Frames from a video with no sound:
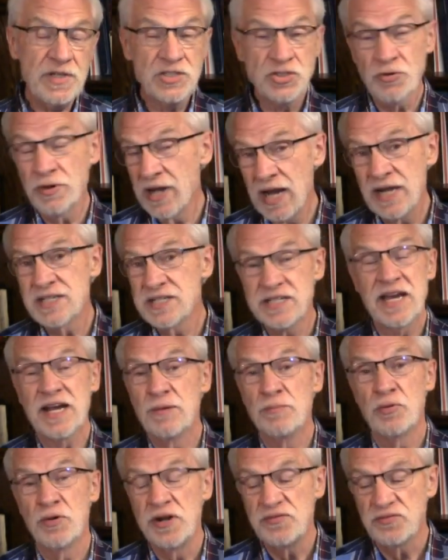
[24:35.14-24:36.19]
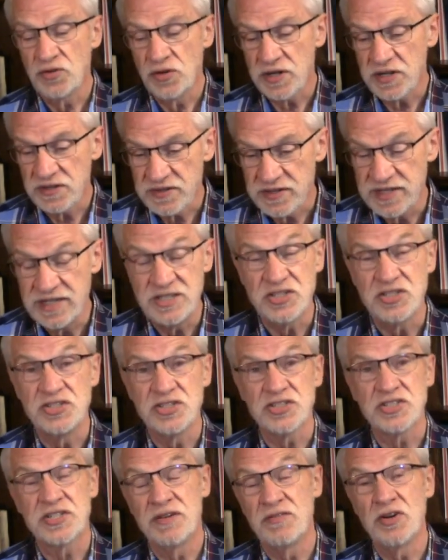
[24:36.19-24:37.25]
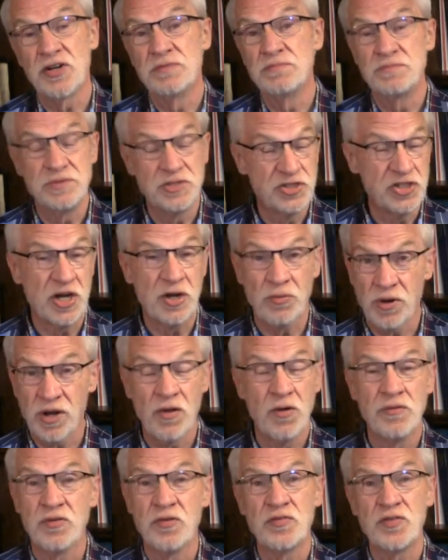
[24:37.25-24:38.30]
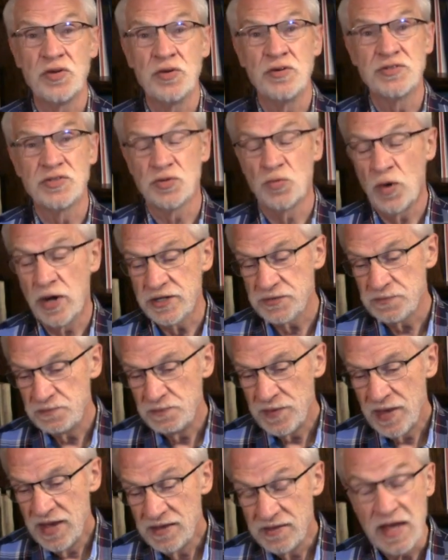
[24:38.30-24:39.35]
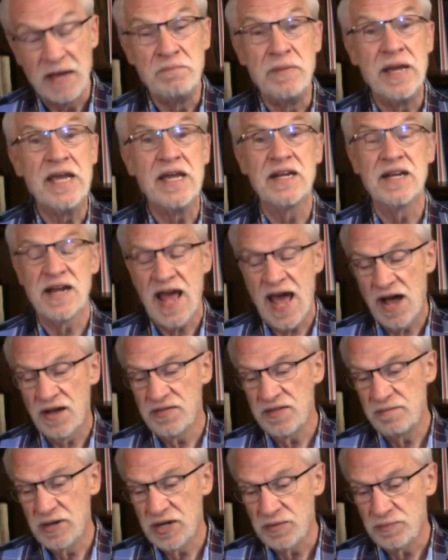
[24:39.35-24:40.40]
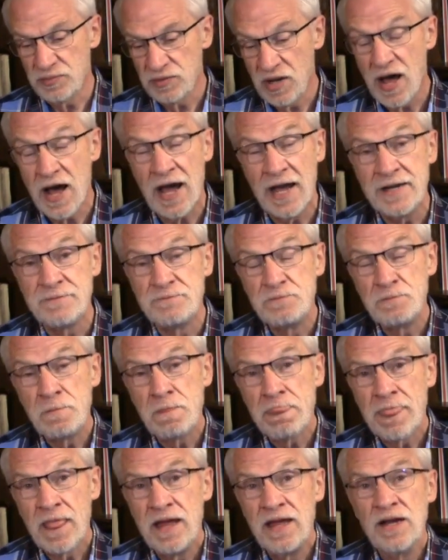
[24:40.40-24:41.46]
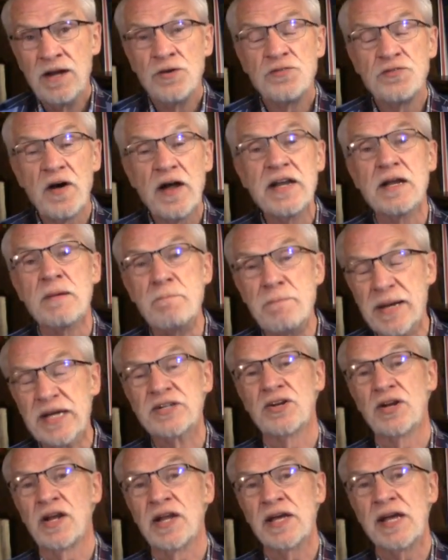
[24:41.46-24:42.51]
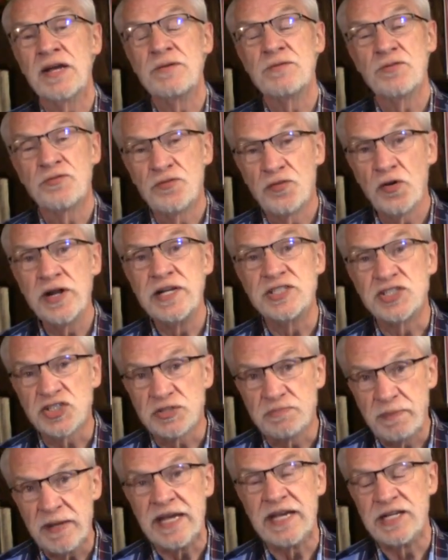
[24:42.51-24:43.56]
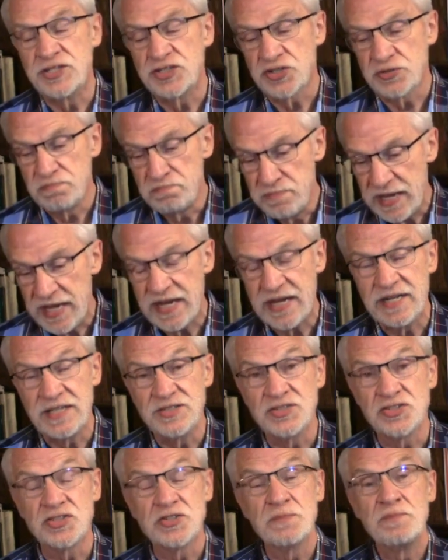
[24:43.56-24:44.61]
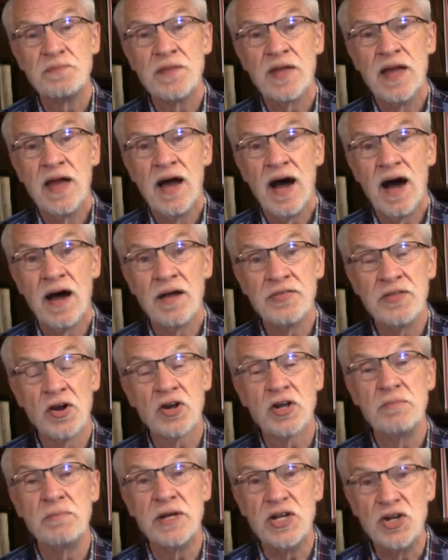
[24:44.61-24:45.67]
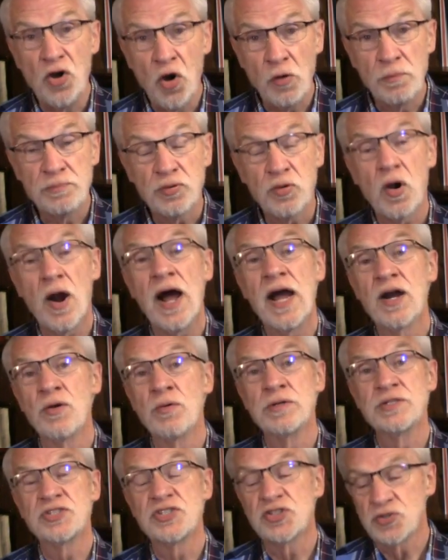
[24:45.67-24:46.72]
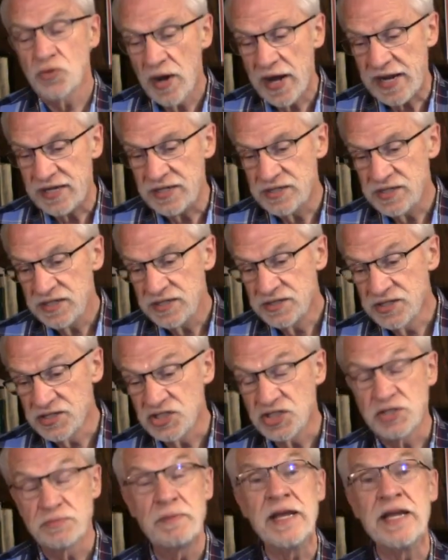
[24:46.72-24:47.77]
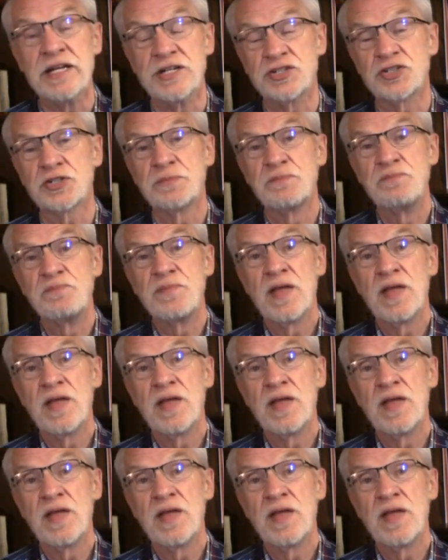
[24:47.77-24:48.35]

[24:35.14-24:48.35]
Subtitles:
So I'd like to take a brief look at these and just give a general overview as to what they mean and how they've been applied. Fundamentally, free speech means there can be no prior restraint to speech.